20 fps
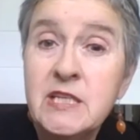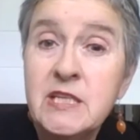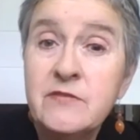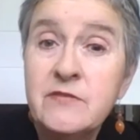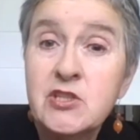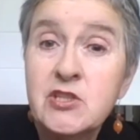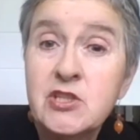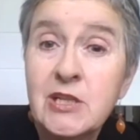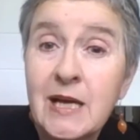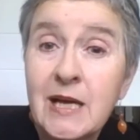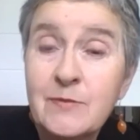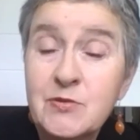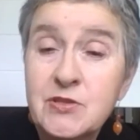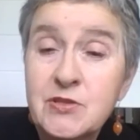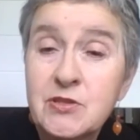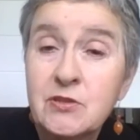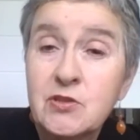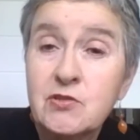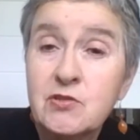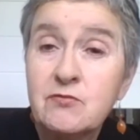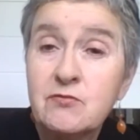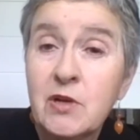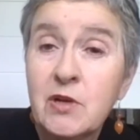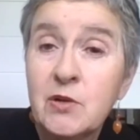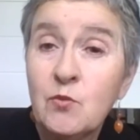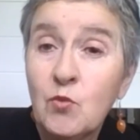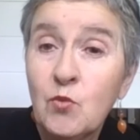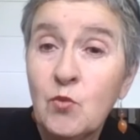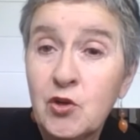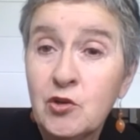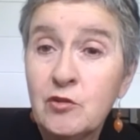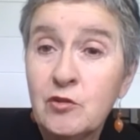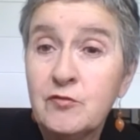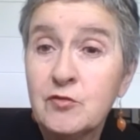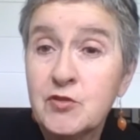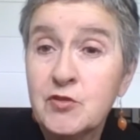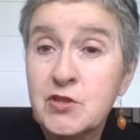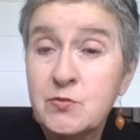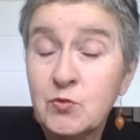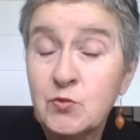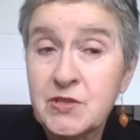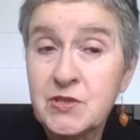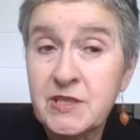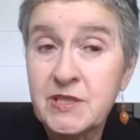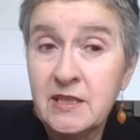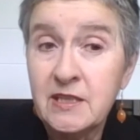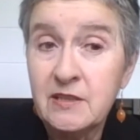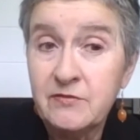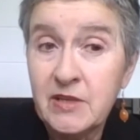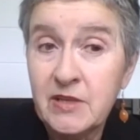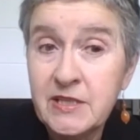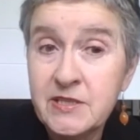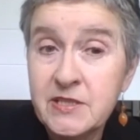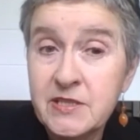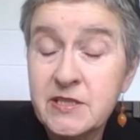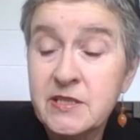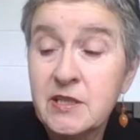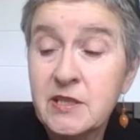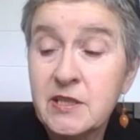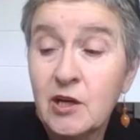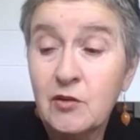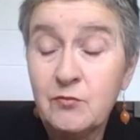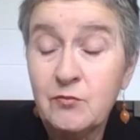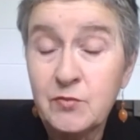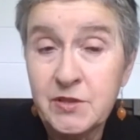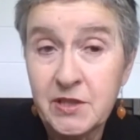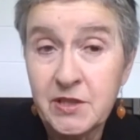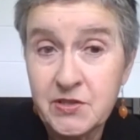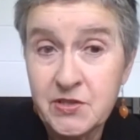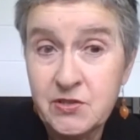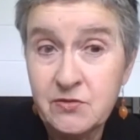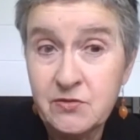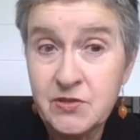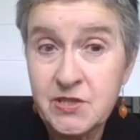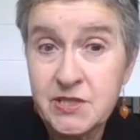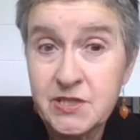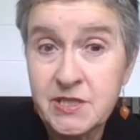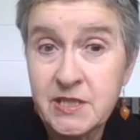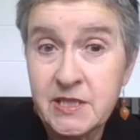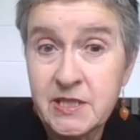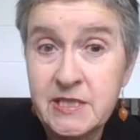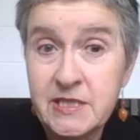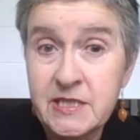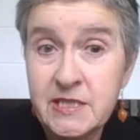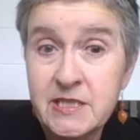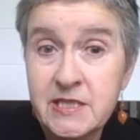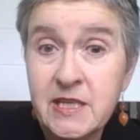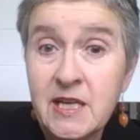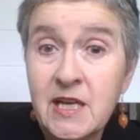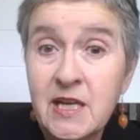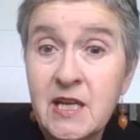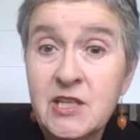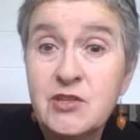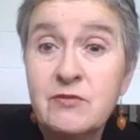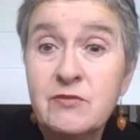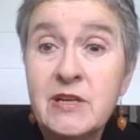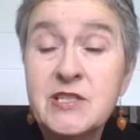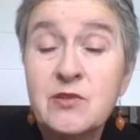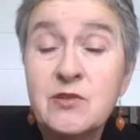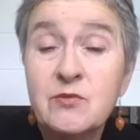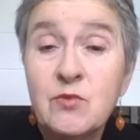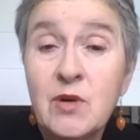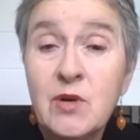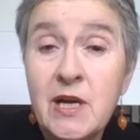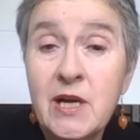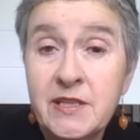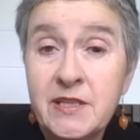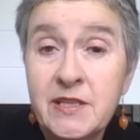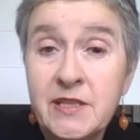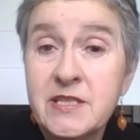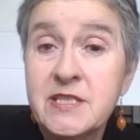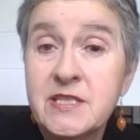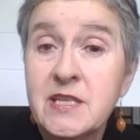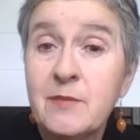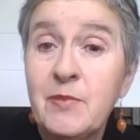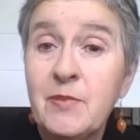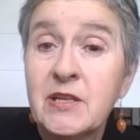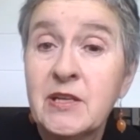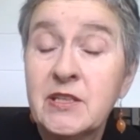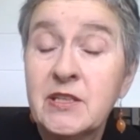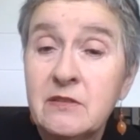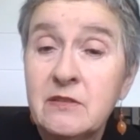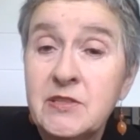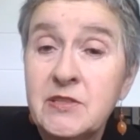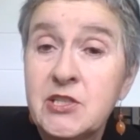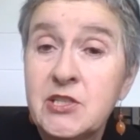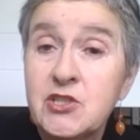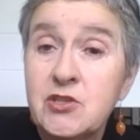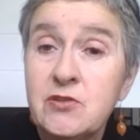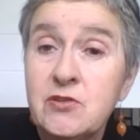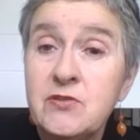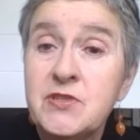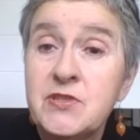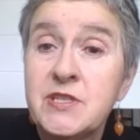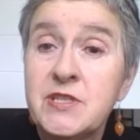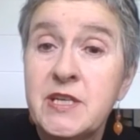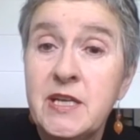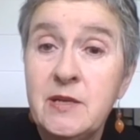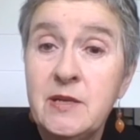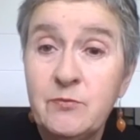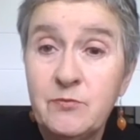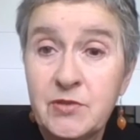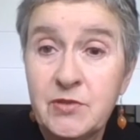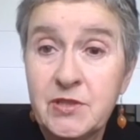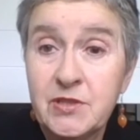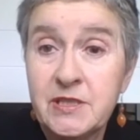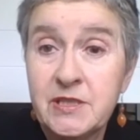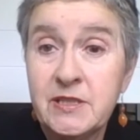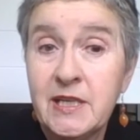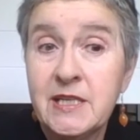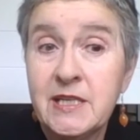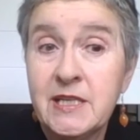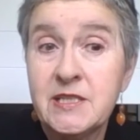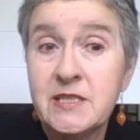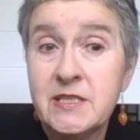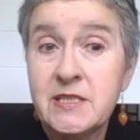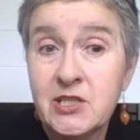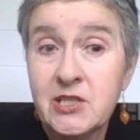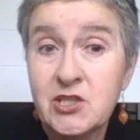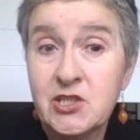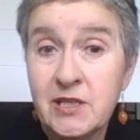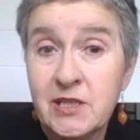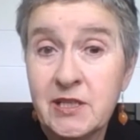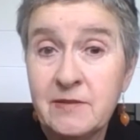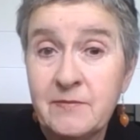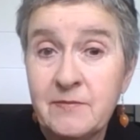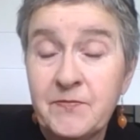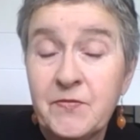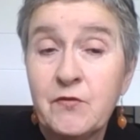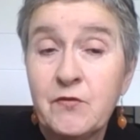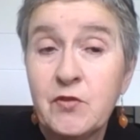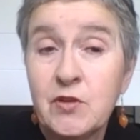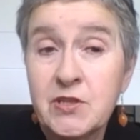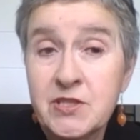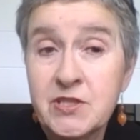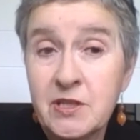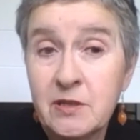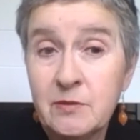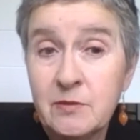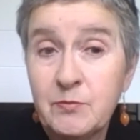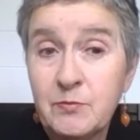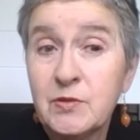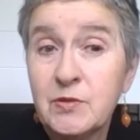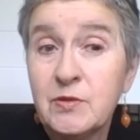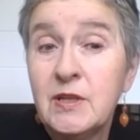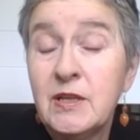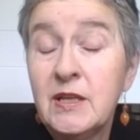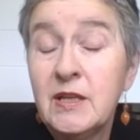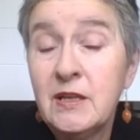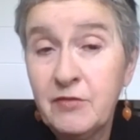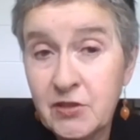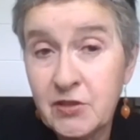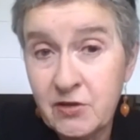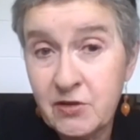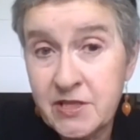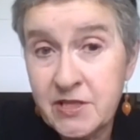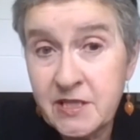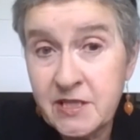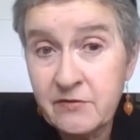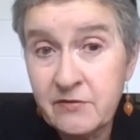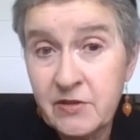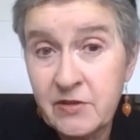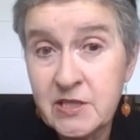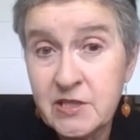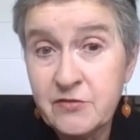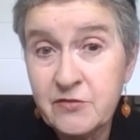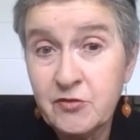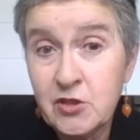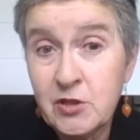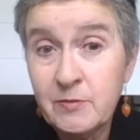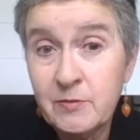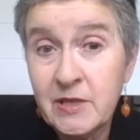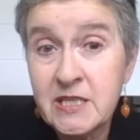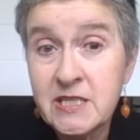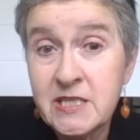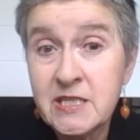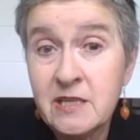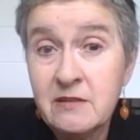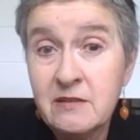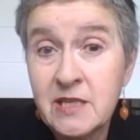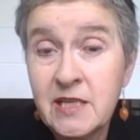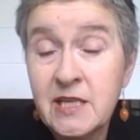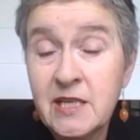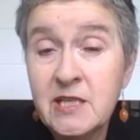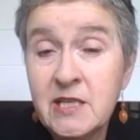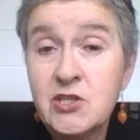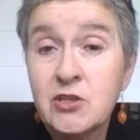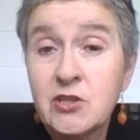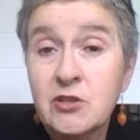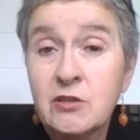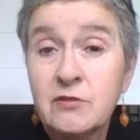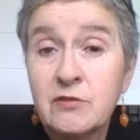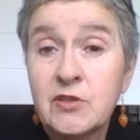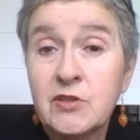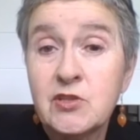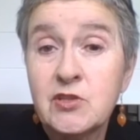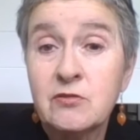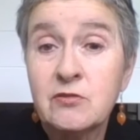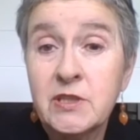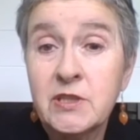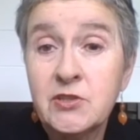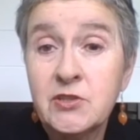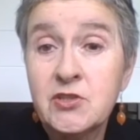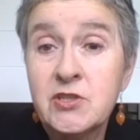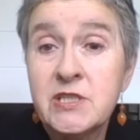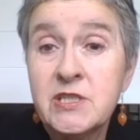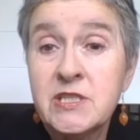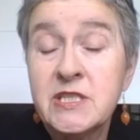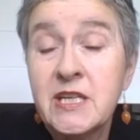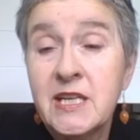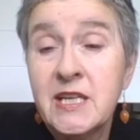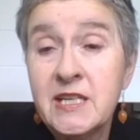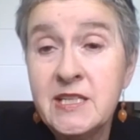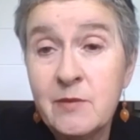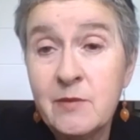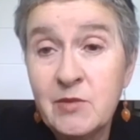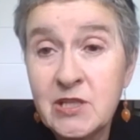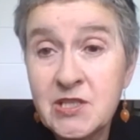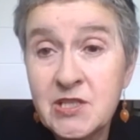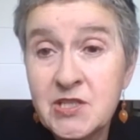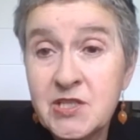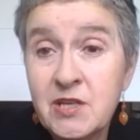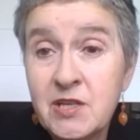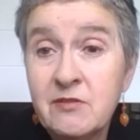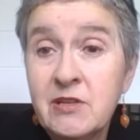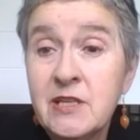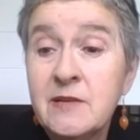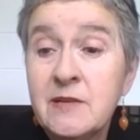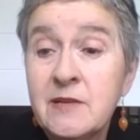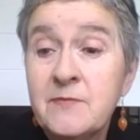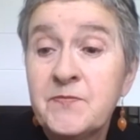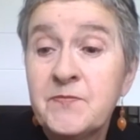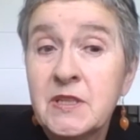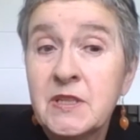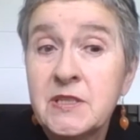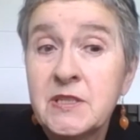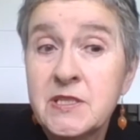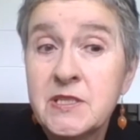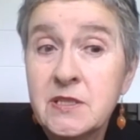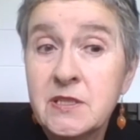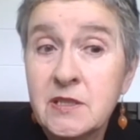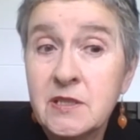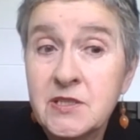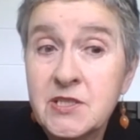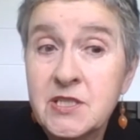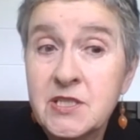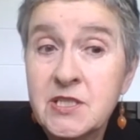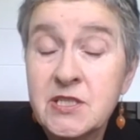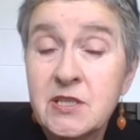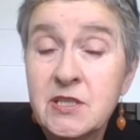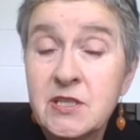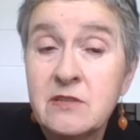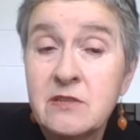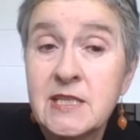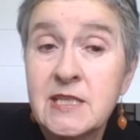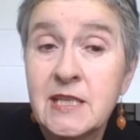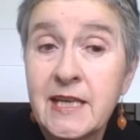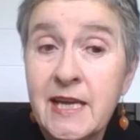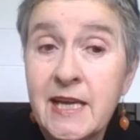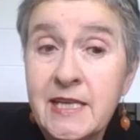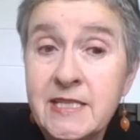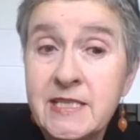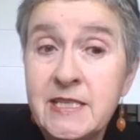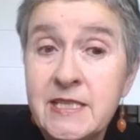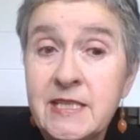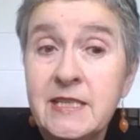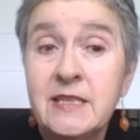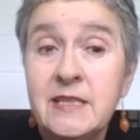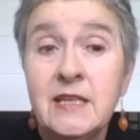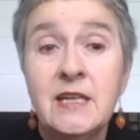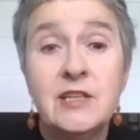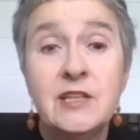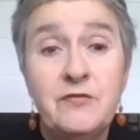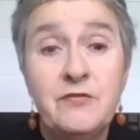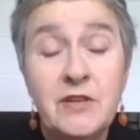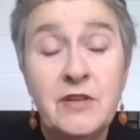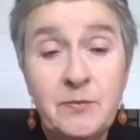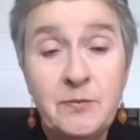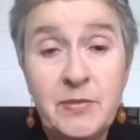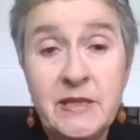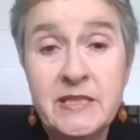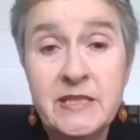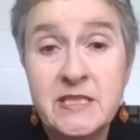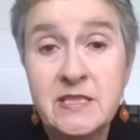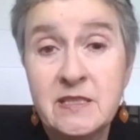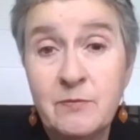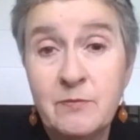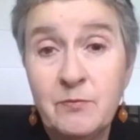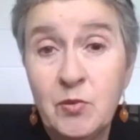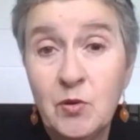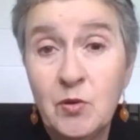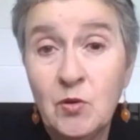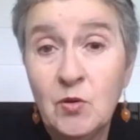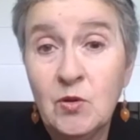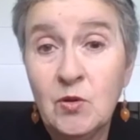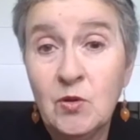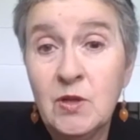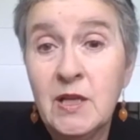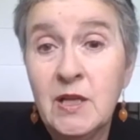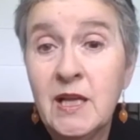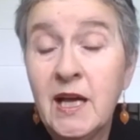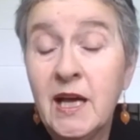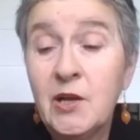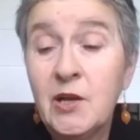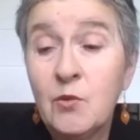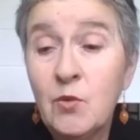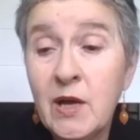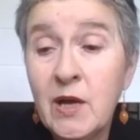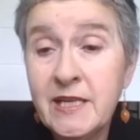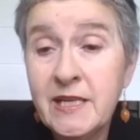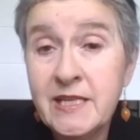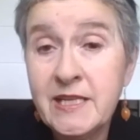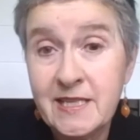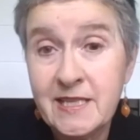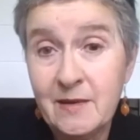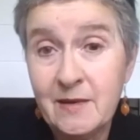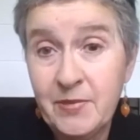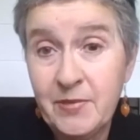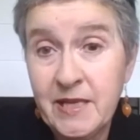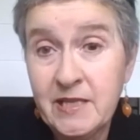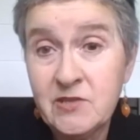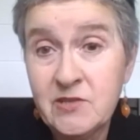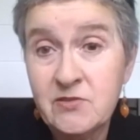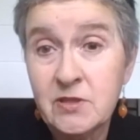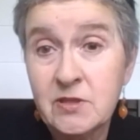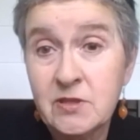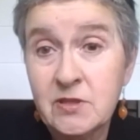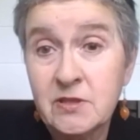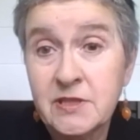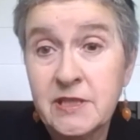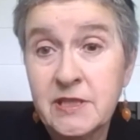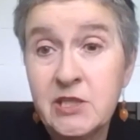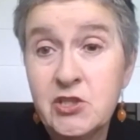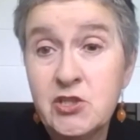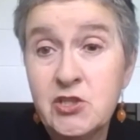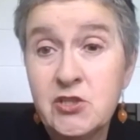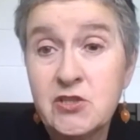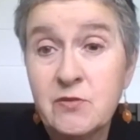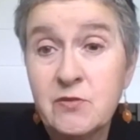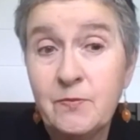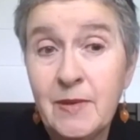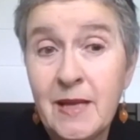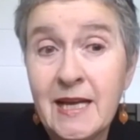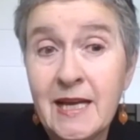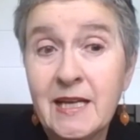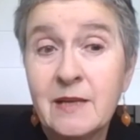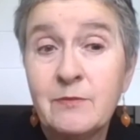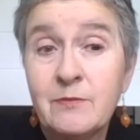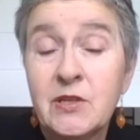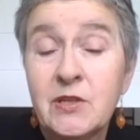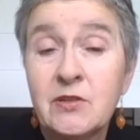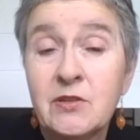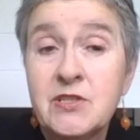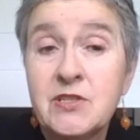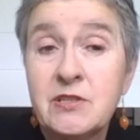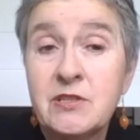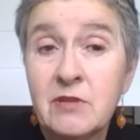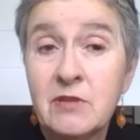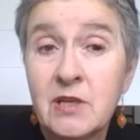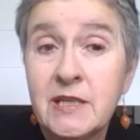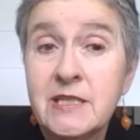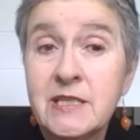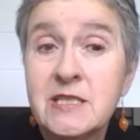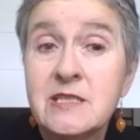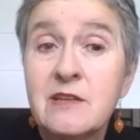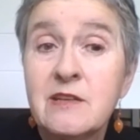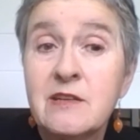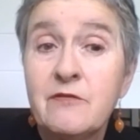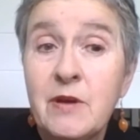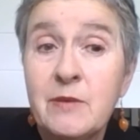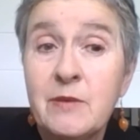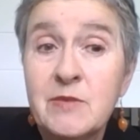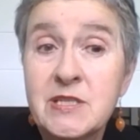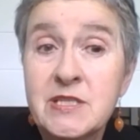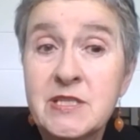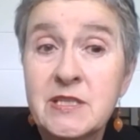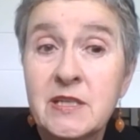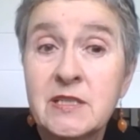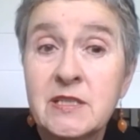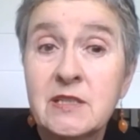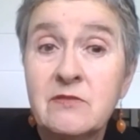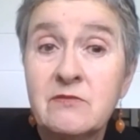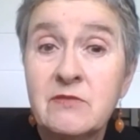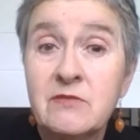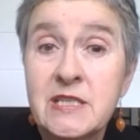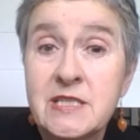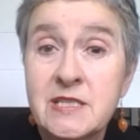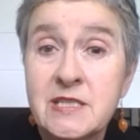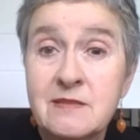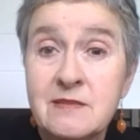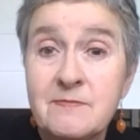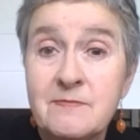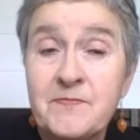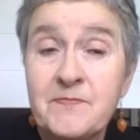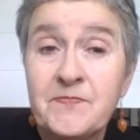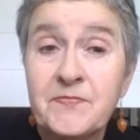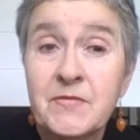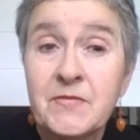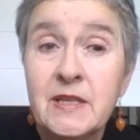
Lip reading: Individual APSOCs run one-off or small-scale events, often with other student societies, to raise awareness about current issues in Britain and internationally. For example, fundraising events for humanitarian aid to conflict-torn countries, Yemen and Syria, disaster zones like Haiti, the Philippines and Nepal, and awareness campaigns regarding issues of Black and minority rights, femicide and racism.